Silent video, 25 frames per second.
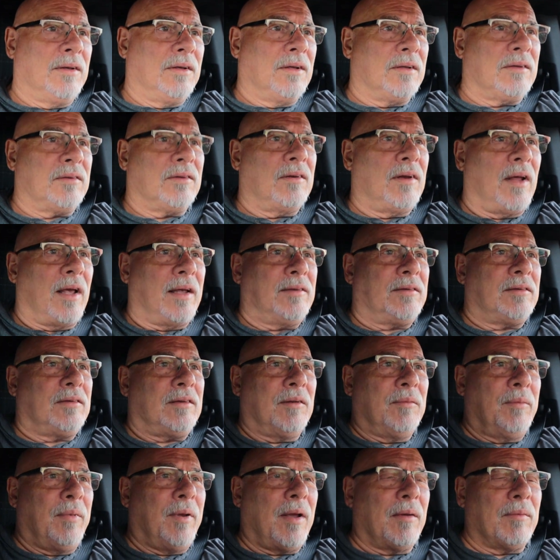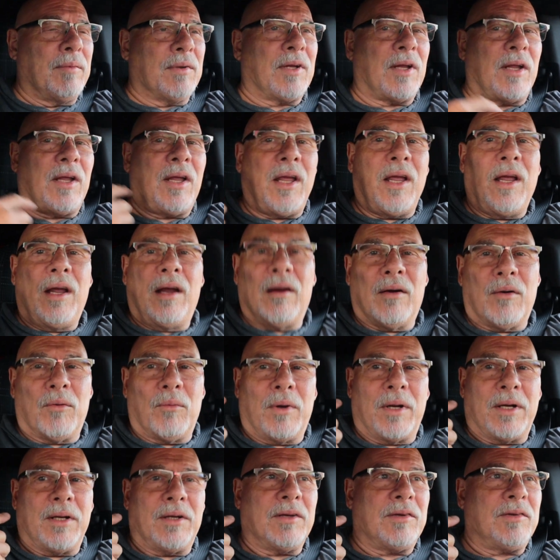It's nice to be able to hear
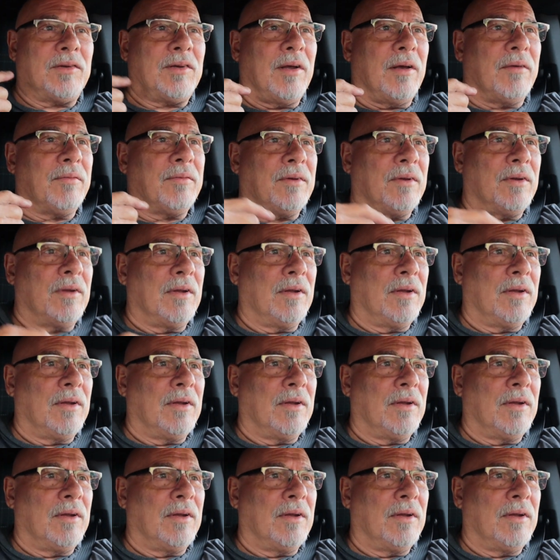when to shift.